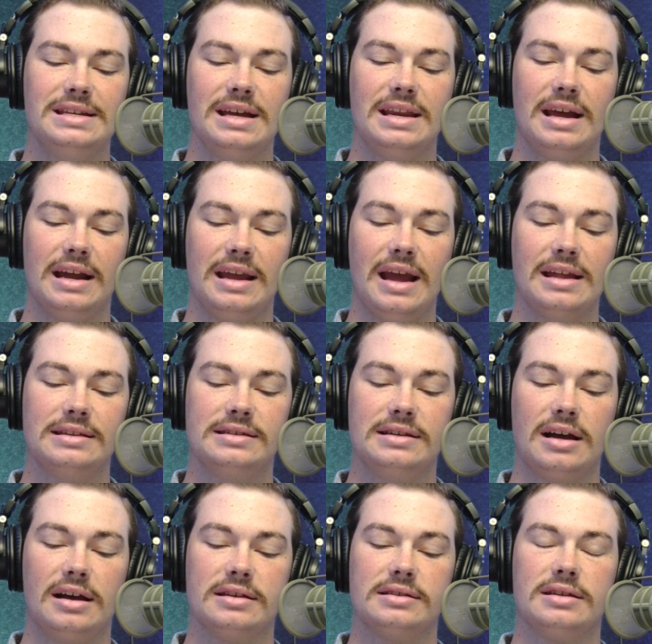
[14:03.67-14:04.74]
did
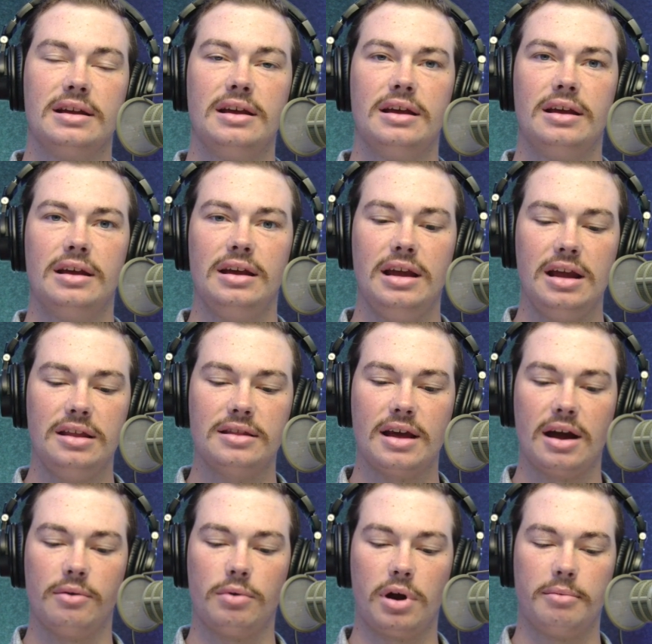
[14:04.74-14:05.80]
against us in
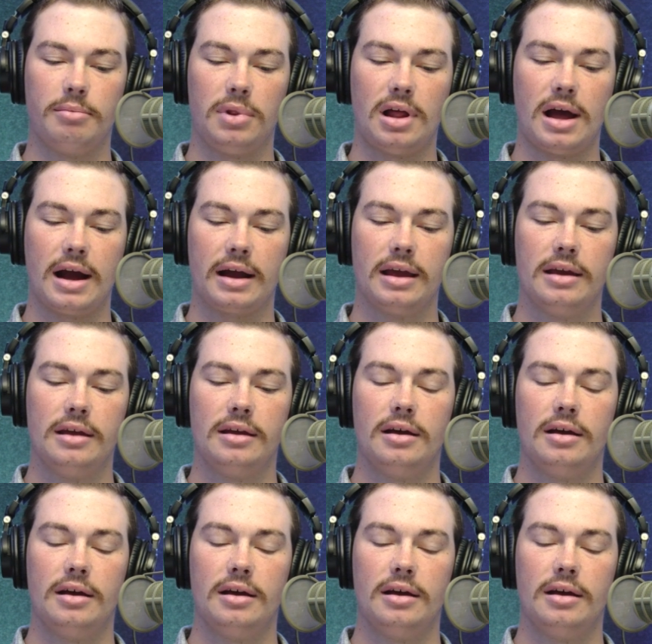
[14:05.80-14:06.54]
that run block,